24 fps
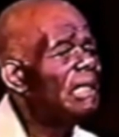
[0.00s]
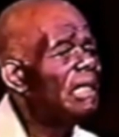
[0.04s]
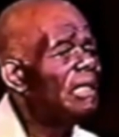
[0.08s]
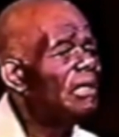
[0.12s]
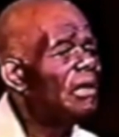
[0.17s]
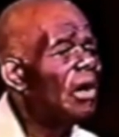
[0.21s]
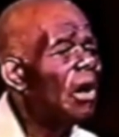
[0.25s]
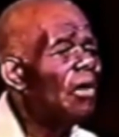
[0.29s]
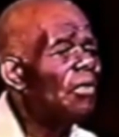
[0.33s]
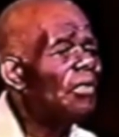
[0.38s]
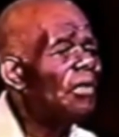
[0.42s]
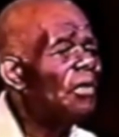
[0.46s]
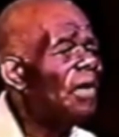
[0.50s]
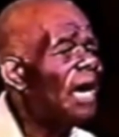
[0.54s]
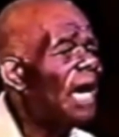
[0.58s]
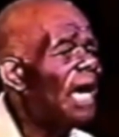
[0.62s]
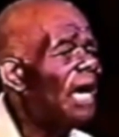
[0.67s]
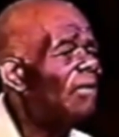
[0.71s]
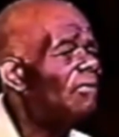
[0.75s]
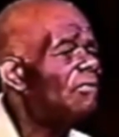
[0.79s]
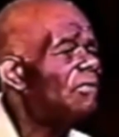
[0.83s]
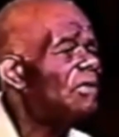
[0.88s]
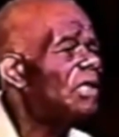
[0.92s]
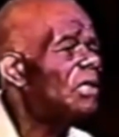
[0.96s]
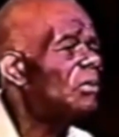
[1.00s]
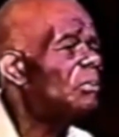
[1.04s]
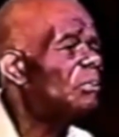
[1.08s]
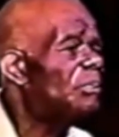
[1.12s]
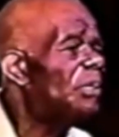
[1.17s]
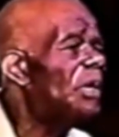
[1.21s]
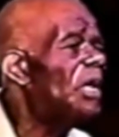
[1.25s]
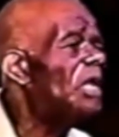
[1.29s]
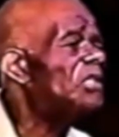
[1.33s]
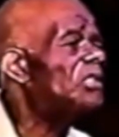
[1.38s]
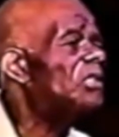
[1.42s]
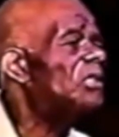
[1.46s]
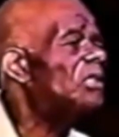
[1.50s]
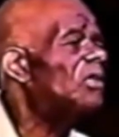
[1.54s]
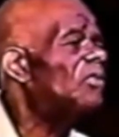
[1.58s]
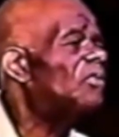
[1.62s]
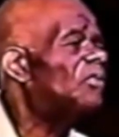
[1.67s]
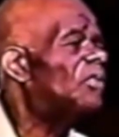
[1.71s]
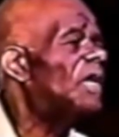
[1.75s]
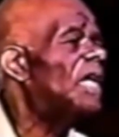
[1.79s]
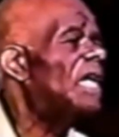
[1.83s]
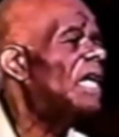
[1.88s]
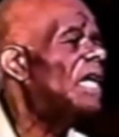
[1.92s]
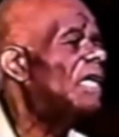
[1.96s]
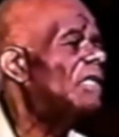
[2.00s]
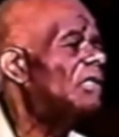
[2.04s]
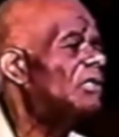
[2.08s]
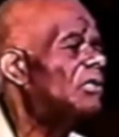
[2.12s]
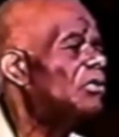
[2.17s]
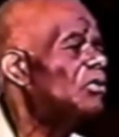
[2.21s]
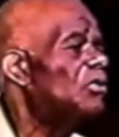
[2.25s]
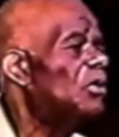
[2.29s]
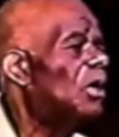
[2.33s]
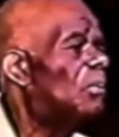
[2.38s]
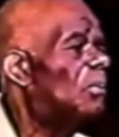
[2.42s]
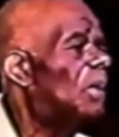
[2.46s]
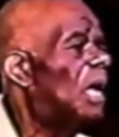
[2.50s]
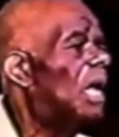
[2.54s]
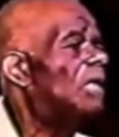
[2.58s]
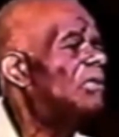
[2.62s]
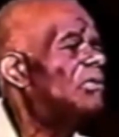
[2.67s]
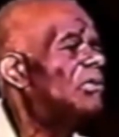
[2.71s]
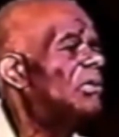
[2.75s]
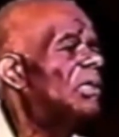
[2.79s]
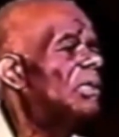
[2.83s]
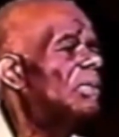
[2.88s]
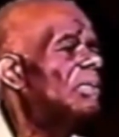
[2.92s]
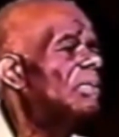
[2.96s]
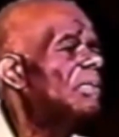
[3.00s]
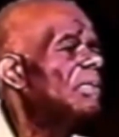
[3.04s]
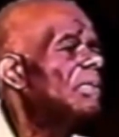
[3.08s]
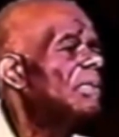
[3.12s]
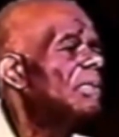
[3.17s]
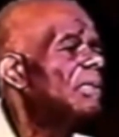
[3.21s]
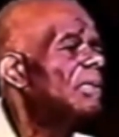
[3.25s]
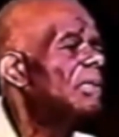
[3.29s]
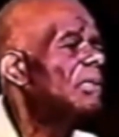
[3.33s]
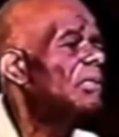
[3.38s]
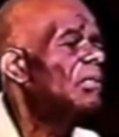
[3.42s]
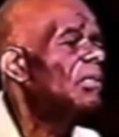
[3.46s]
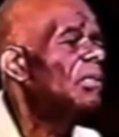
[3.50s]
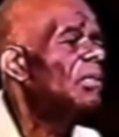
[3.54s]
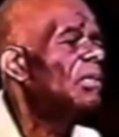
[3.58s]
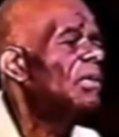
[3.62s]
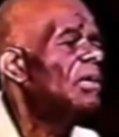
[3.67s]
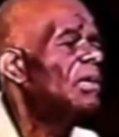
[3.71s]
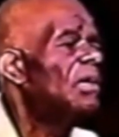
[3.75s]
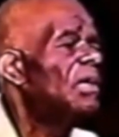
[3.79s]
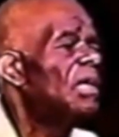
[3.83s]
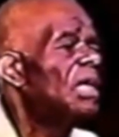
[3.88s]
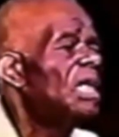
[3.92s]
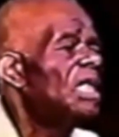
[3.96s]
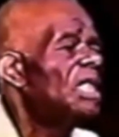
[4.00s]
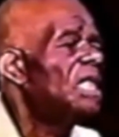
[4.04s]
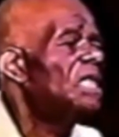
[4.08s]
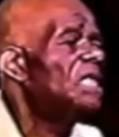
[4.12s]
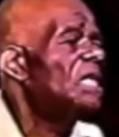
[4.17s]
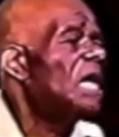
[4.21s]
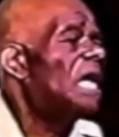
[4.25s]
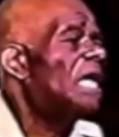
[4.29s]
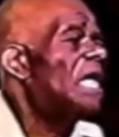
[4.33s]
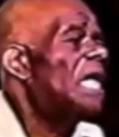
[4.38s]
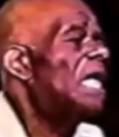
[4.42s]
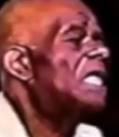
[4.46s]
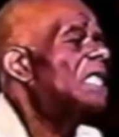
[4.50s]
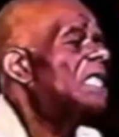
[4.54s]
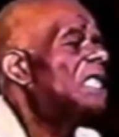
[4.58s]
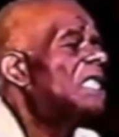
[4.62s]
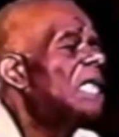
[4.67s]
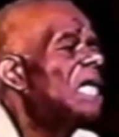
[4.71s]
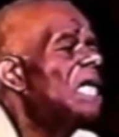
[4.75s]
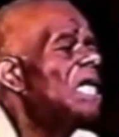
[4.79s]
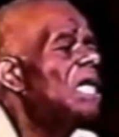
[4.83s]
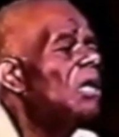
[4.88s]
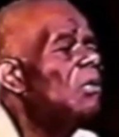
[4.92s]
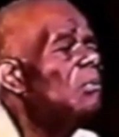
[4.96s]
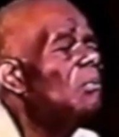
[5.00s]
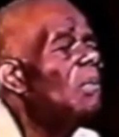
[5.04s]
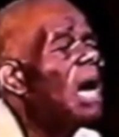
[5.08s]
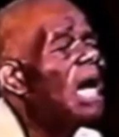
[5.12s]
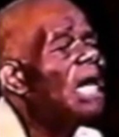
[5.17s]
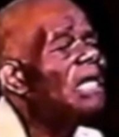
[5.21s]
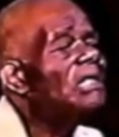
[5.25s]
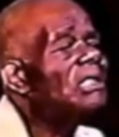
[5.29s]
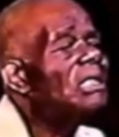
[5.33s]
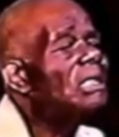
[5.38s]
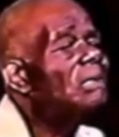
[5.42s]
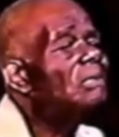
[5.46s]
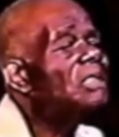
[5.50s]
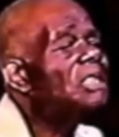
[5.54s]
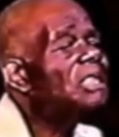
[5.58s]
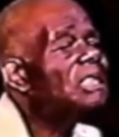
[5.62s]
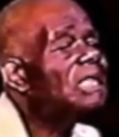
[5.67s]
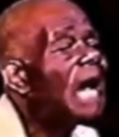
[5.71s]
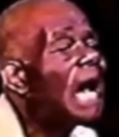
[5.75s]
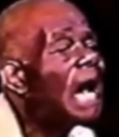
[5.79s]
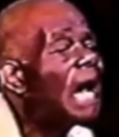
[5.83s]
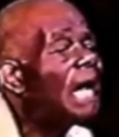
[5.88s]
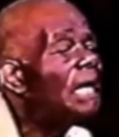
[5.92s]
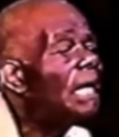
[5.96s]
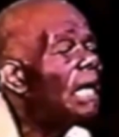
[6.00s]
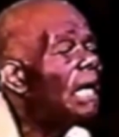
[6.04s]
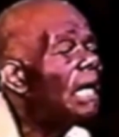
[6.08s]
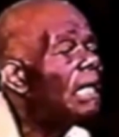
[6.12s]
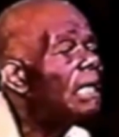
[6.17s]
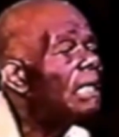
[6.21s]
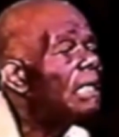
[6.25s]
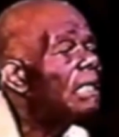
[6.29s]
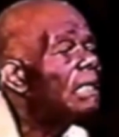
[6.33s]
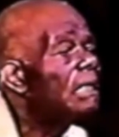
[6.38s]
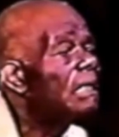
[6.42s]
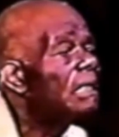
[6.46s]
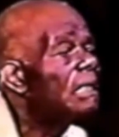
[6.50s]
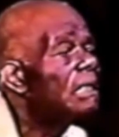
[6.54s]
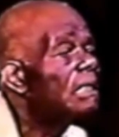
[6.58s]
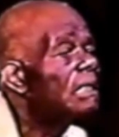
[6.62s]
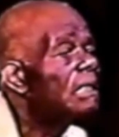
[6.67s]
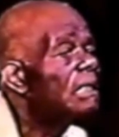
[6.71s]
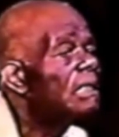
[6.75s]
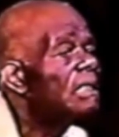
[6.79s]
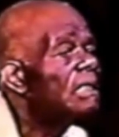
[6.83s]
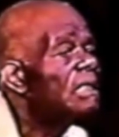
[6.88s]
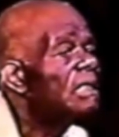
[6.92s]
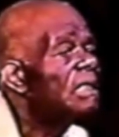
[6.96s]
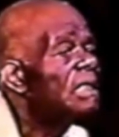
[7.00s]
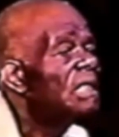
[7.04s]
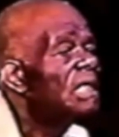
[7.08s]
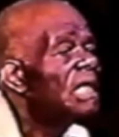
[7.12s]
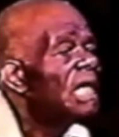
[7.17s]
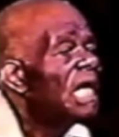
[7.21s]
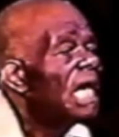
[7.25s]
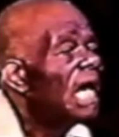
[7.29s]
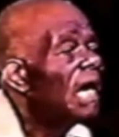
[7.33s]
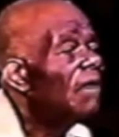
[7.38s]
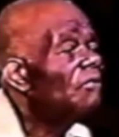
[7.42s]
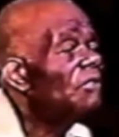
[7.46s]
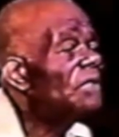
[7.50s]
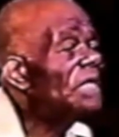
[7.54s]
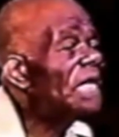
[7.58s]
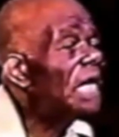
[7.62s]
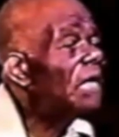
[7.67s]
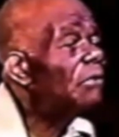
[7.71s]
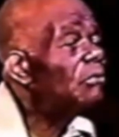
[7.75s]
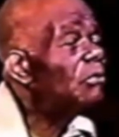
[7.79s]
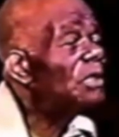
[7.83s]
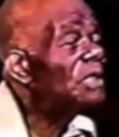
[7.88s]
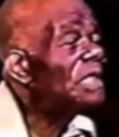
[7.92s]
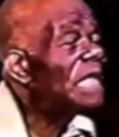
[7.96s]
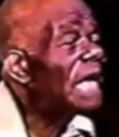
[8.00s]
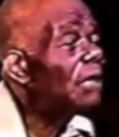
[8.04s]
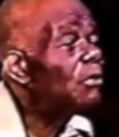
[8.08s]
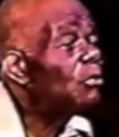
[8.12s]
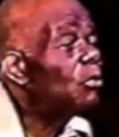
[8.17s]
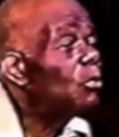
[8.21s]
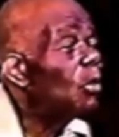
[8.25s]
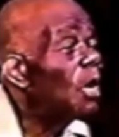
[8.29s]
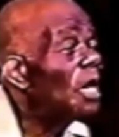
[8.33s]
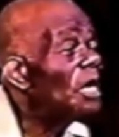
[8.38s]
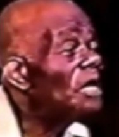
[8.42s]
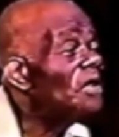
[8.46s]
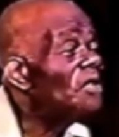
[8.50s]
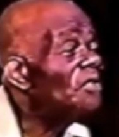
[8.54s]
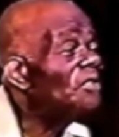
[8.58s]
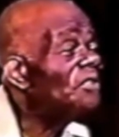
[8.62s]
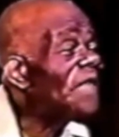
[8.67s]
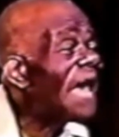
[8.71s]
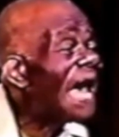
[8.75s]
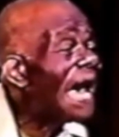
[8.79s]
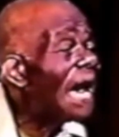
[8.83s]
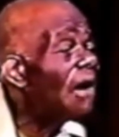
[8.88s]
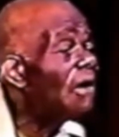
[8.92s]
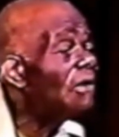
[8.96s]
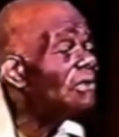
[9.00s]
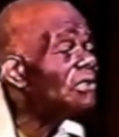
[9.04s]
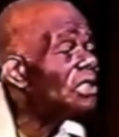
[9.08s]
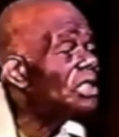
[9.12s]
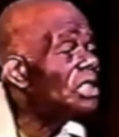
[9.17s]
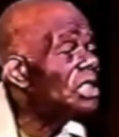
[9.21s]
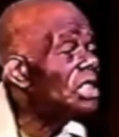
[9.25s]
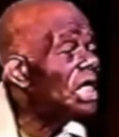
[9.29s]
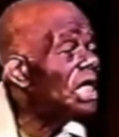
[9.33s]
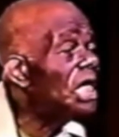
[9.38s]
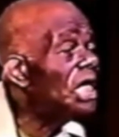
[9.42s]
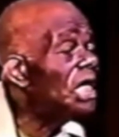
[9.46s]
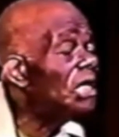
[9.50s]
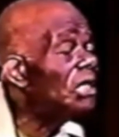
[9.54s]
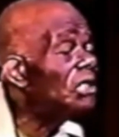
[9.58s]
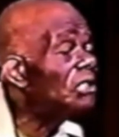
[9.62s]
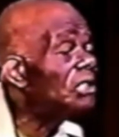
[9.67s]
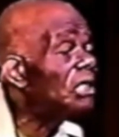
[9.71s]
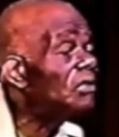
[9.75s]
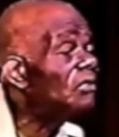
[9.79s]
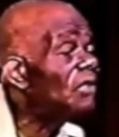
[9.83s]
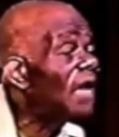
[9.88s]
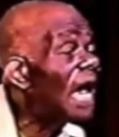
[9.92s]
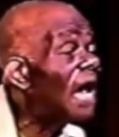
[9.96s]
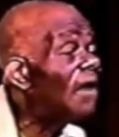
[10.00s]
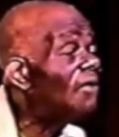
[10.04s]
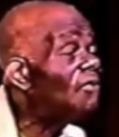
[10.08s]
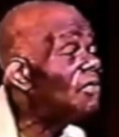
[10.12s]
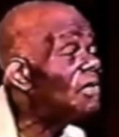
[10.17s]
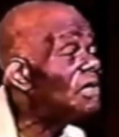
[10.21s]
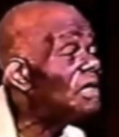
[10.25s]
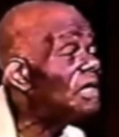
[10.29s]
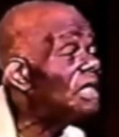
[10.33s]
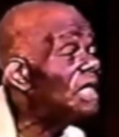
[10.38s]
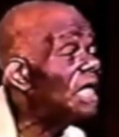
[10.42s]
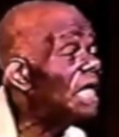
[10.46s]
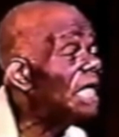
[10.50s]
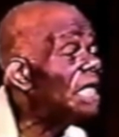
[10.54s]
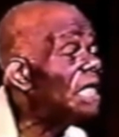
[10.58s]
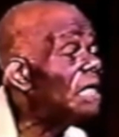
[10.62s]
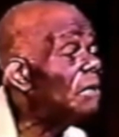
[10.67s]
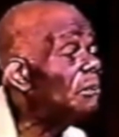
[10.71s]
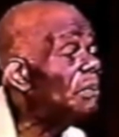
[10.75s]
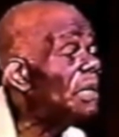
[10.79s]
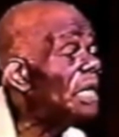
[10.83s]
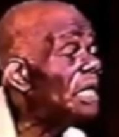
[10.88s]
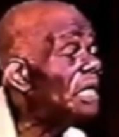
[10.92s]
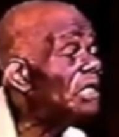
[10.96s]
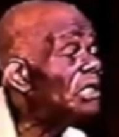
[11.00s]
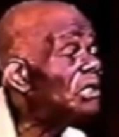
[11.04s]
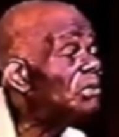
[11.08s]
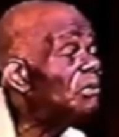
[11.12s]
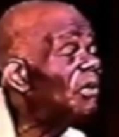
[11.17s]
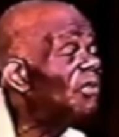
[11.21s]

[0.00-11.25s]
and although I have good personal friends who are Muslim, that not a single Muslim scholar have dealt with that 1,000 years of African independence